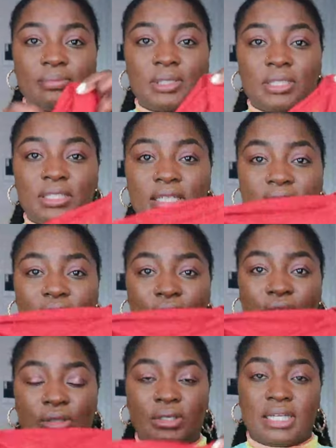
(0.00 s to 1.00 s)
mock neck
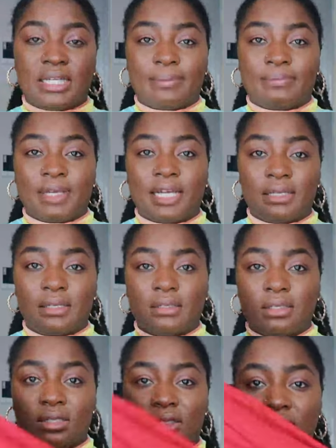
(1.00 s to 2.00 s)
going on, and
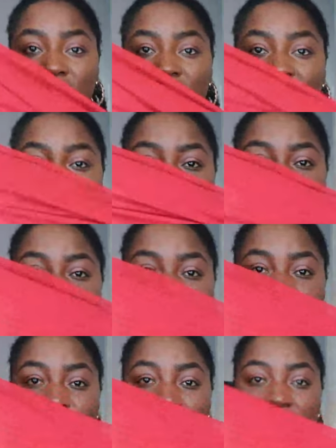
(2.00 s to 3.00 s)
this is easier
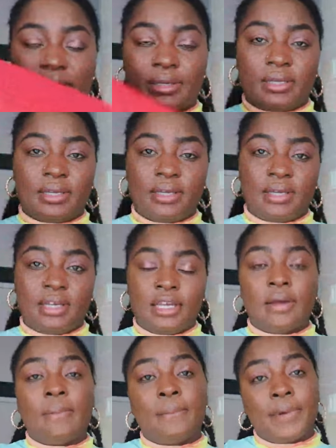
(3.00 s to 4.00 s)
to try,
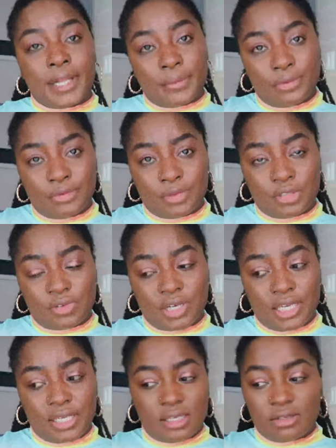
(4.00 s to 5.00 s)
but I won't be
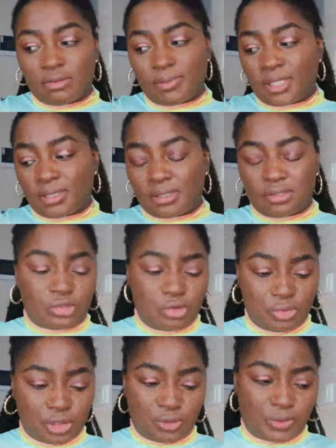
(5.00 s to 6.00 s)
trying it on because it's too
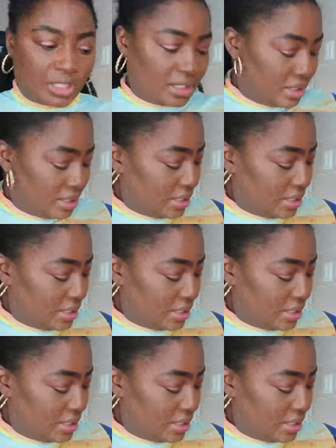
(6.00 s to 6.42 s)
much work.